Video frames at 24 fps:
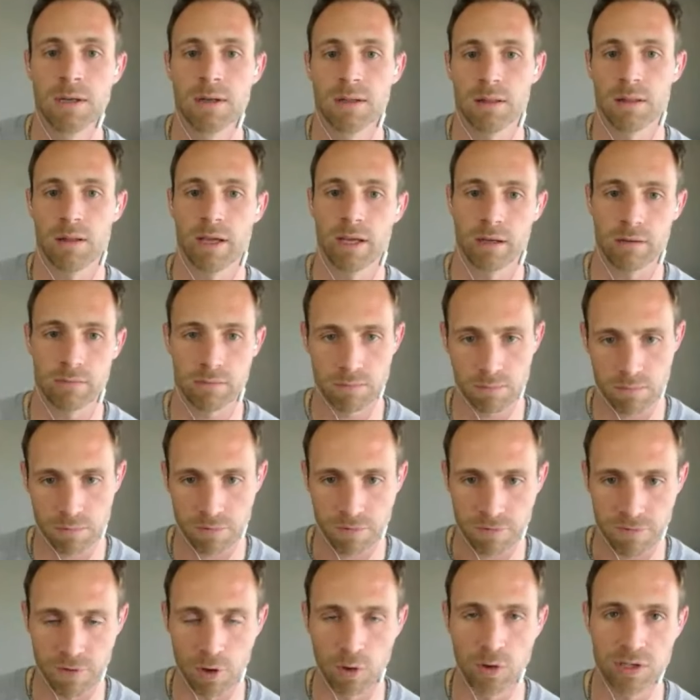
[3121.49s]
Like,
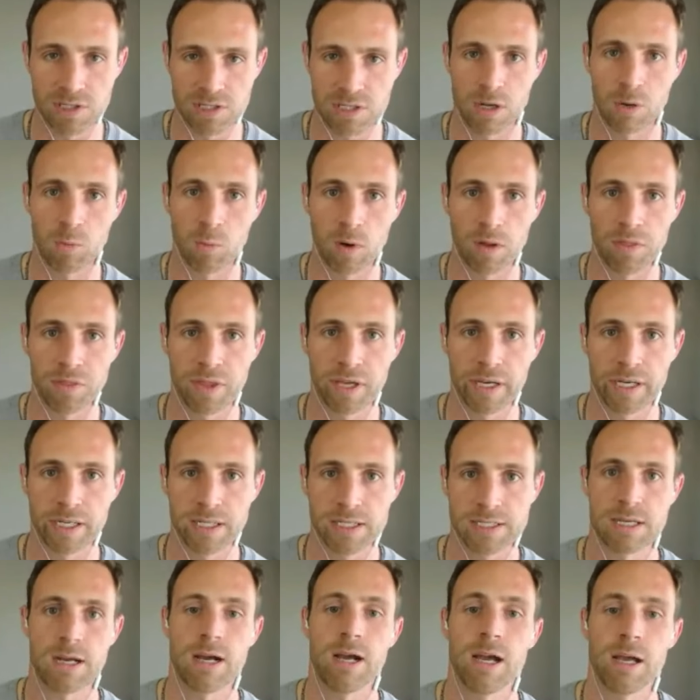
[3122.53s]
focus on one thing at a
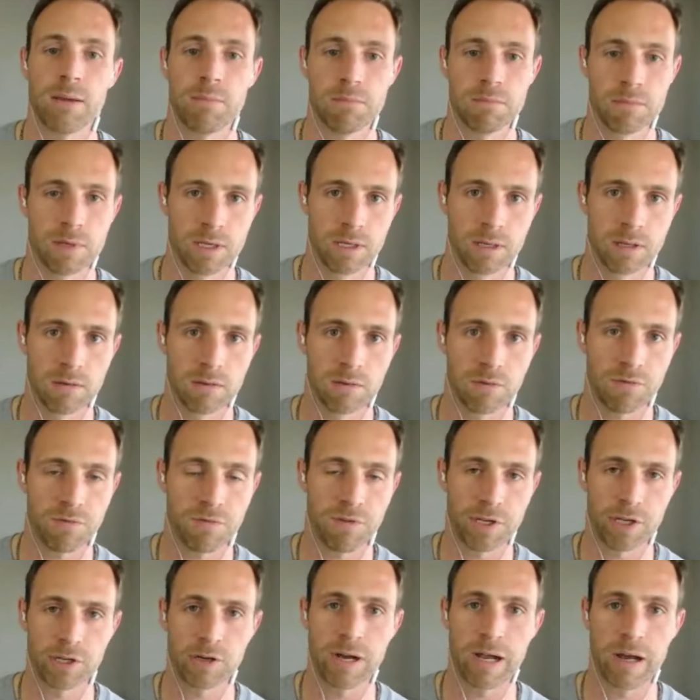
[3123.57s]
time,
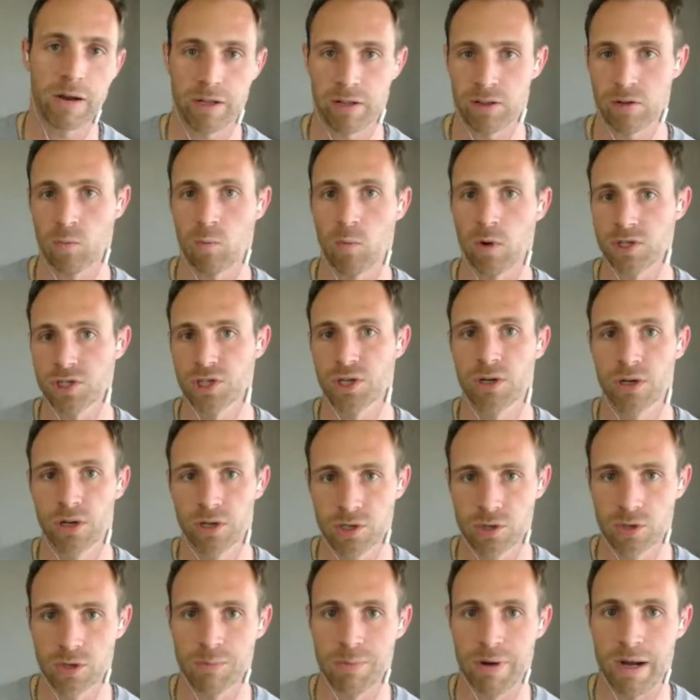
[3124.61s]
figure out either what you're going
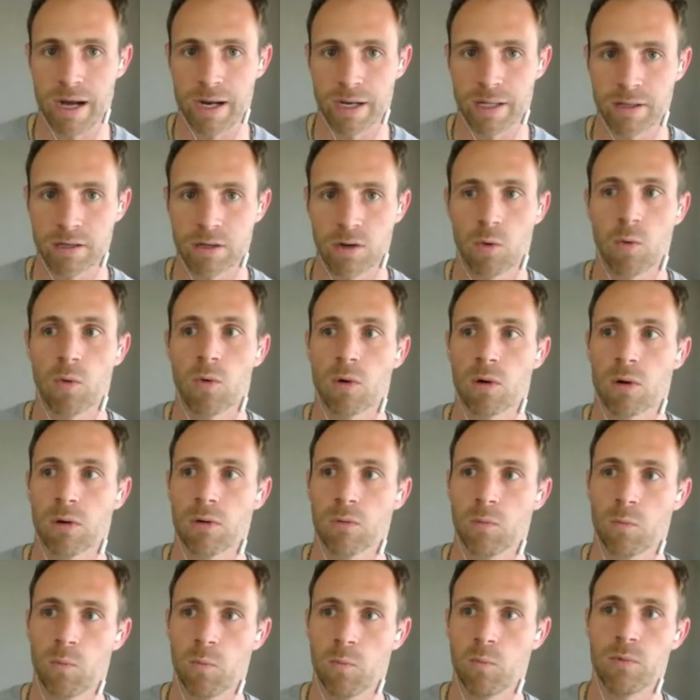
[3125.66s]
to do about it
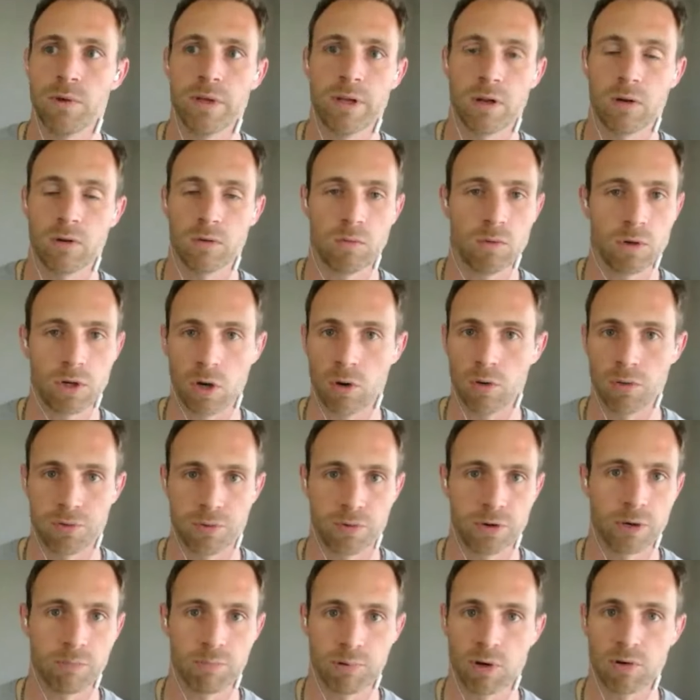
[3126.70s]
or, you know, go
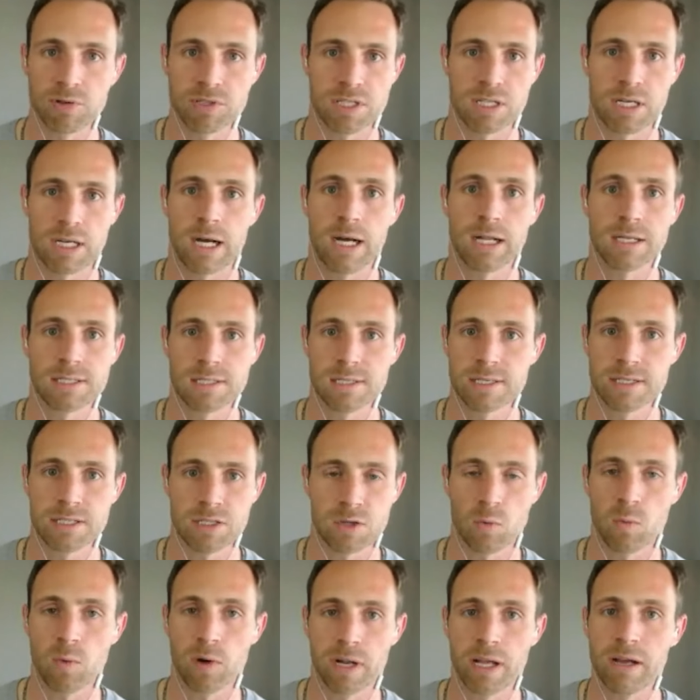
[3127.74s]
through your pros and cons list
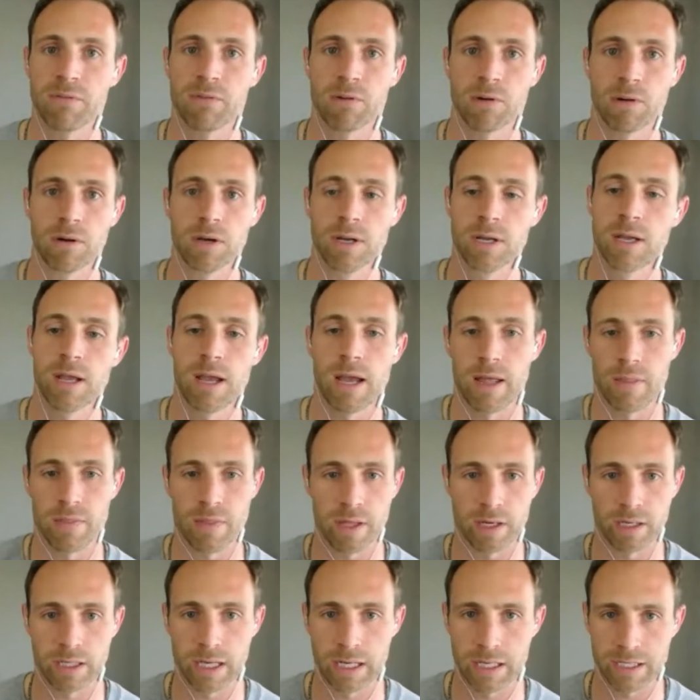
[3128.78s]
or whatever, and
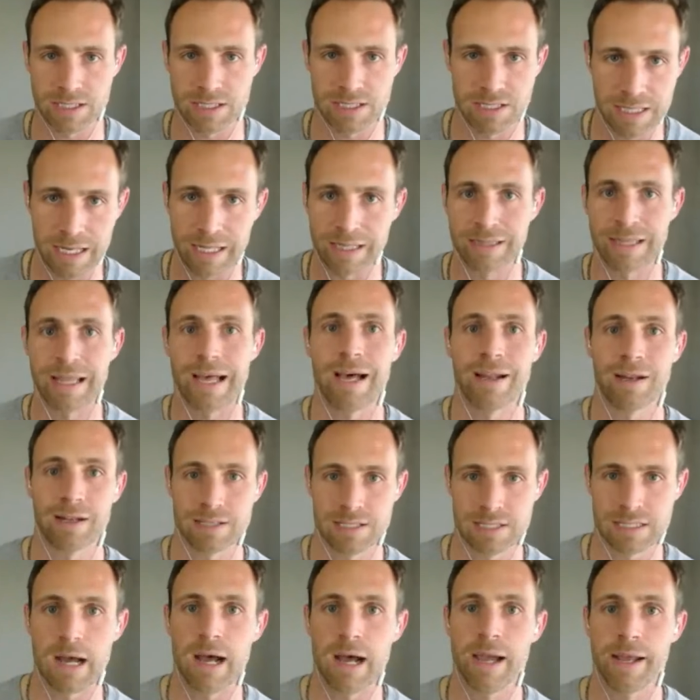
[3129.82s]
then kind of set that
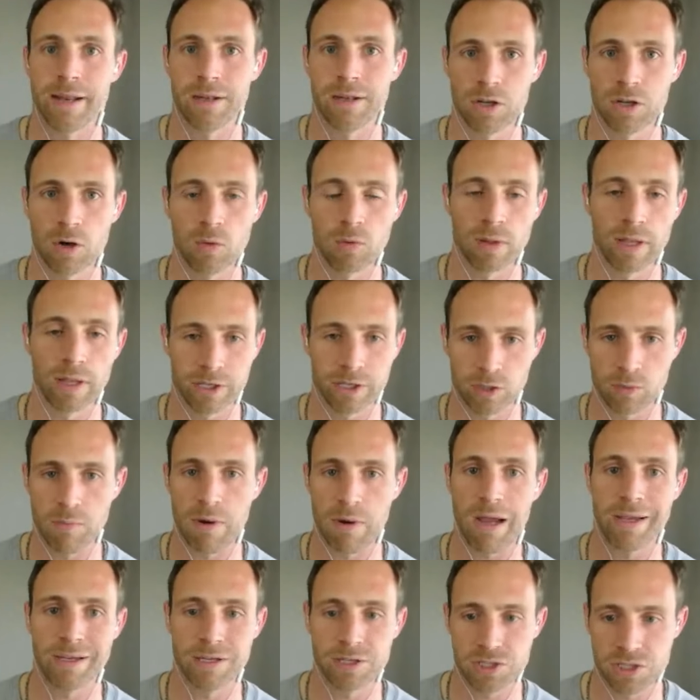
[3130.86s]
aside and don't let your
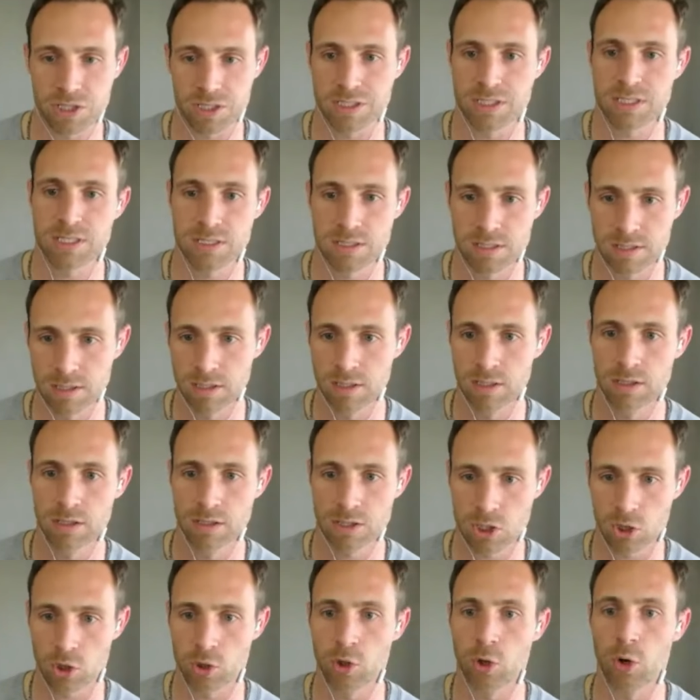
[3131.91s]
mind just
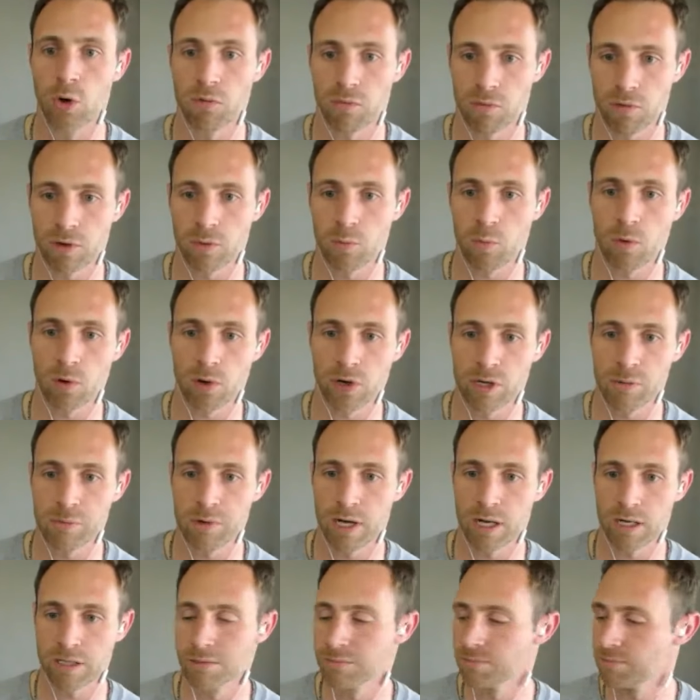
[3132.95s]
turn over and worry
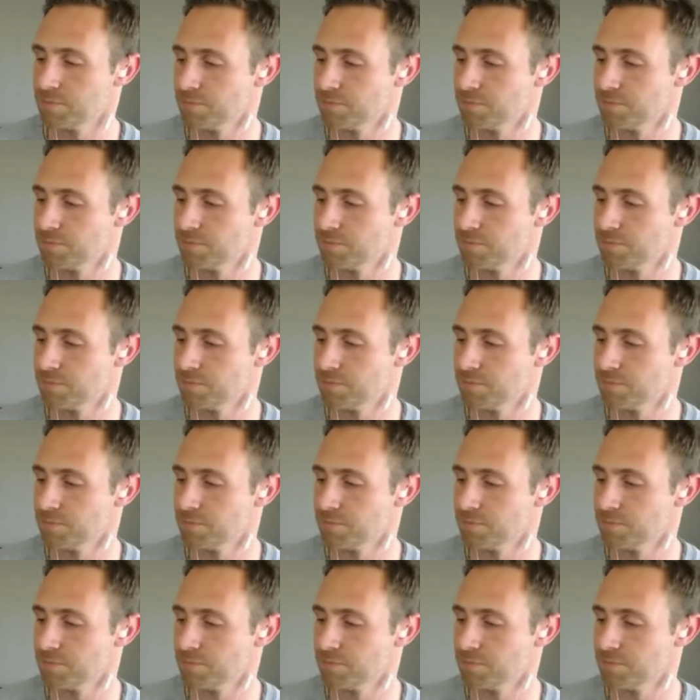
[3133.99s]
about it.